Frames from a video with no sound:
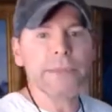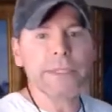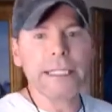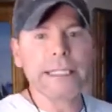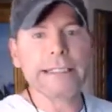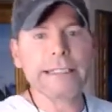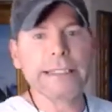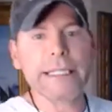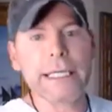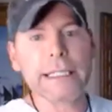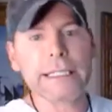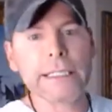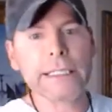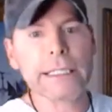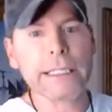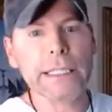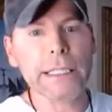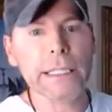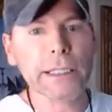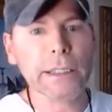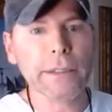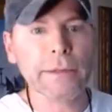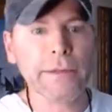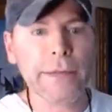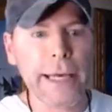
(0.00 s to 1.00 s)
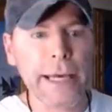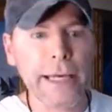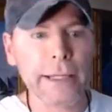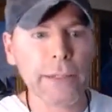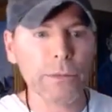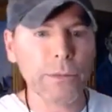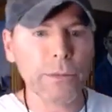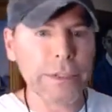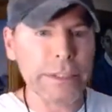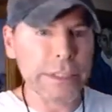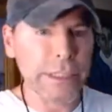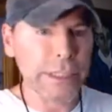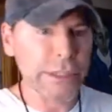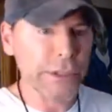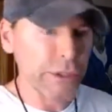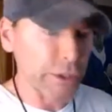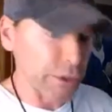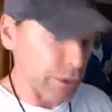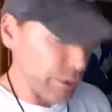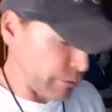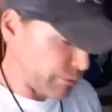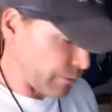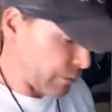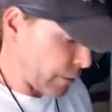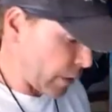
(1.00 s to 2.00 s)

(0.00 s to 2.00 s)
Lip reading: technique that we teach you. All